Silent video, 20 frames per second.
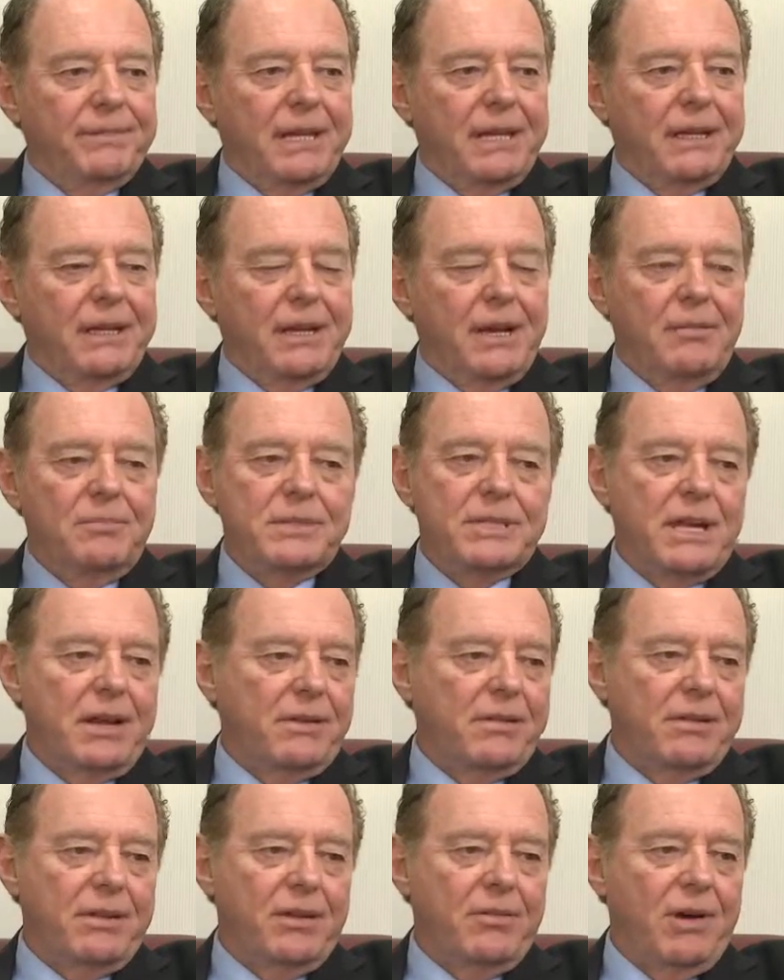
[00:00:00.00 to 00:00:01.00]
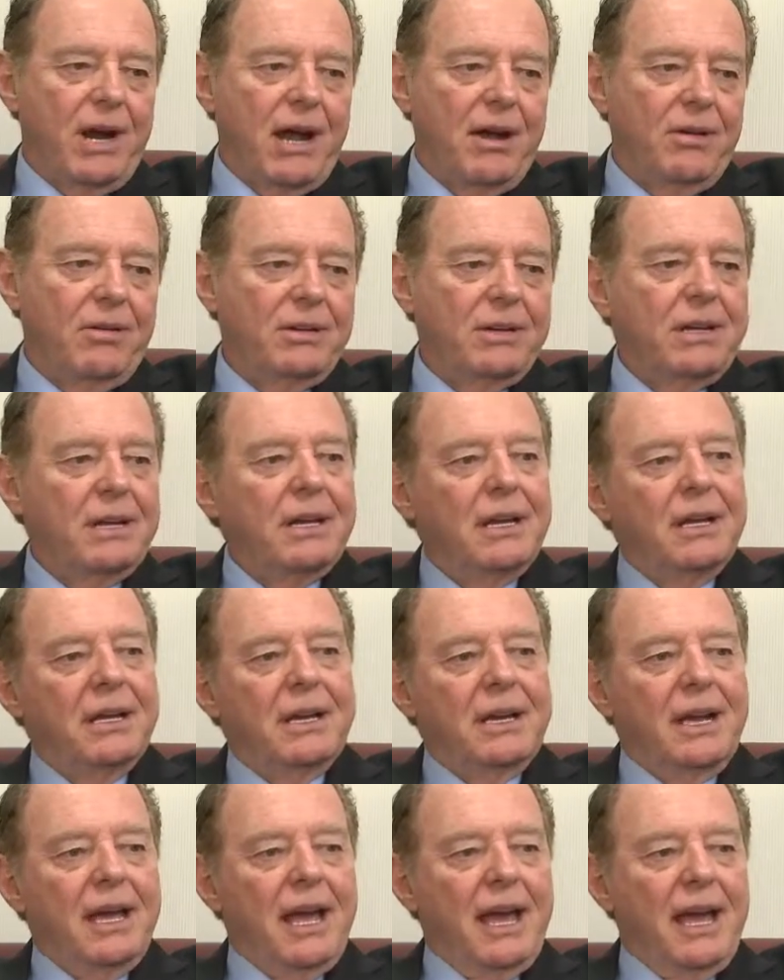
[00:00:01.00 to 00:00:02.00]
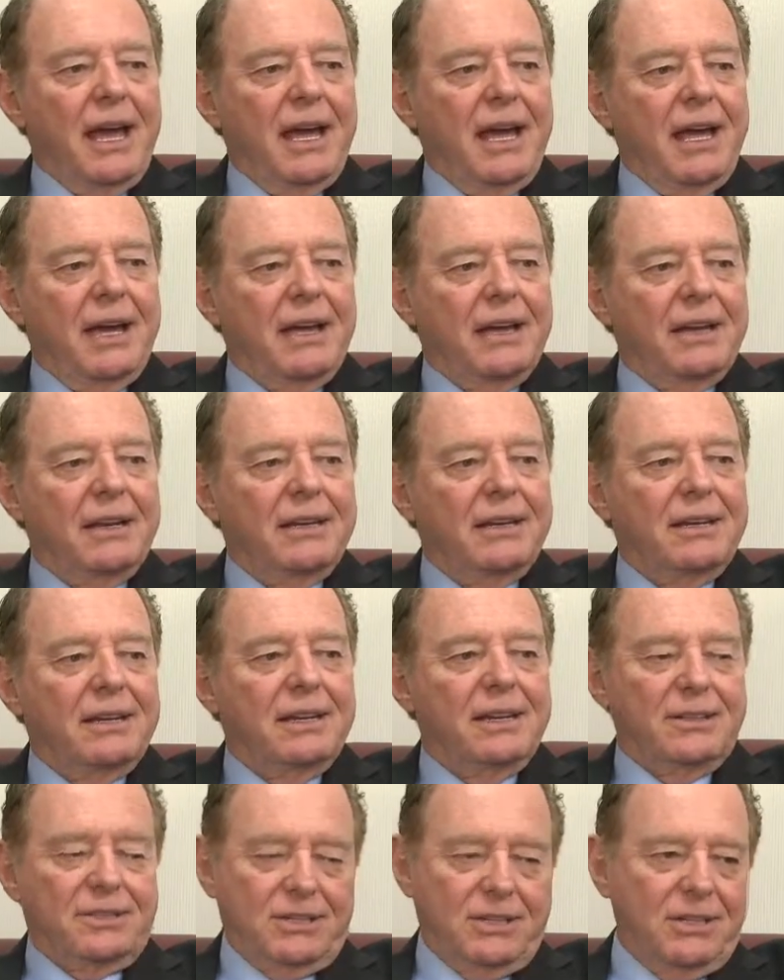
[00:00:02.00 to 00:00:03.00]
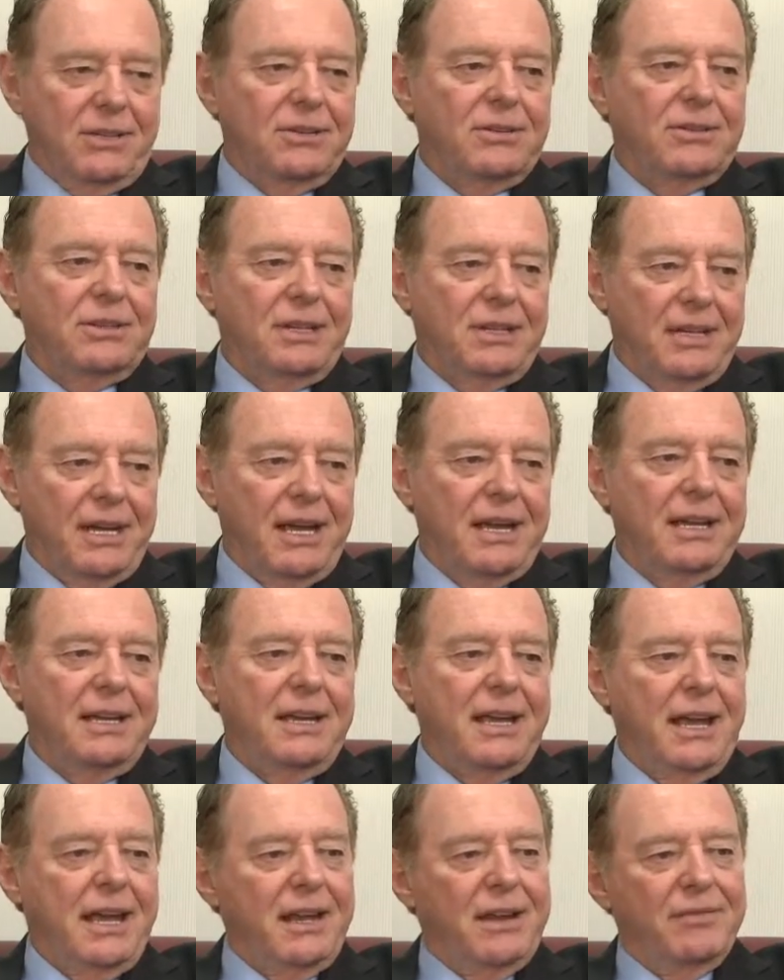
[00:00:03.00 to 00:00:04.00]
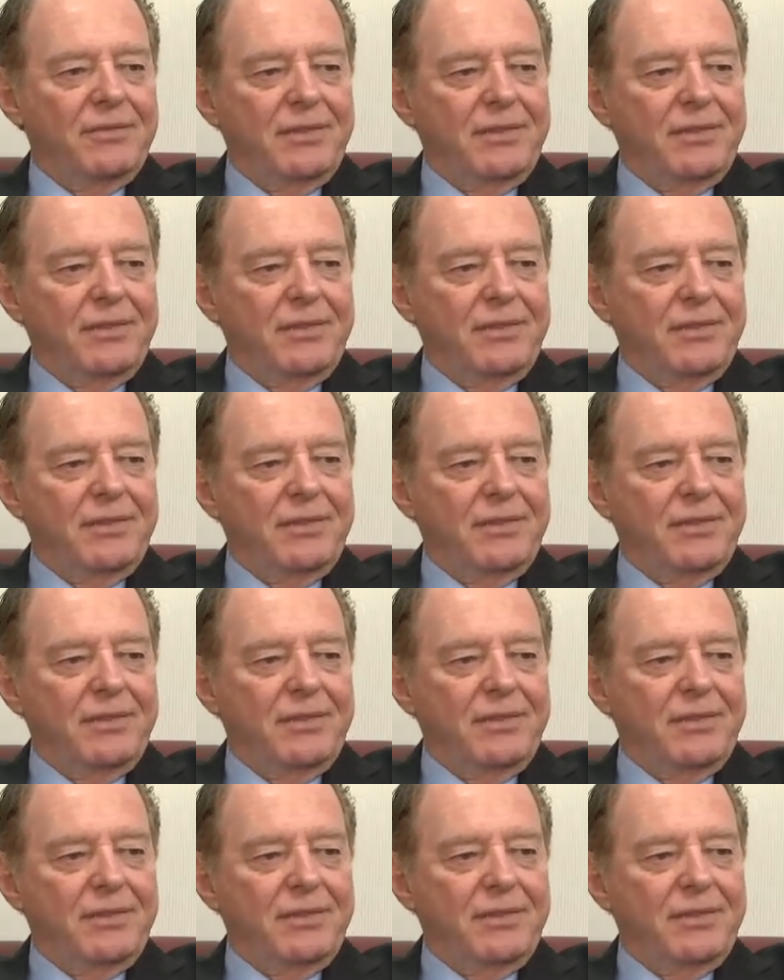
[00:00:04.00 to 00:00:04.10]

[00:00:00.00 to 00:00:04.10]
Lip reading: It comes out of the ground and it's here today and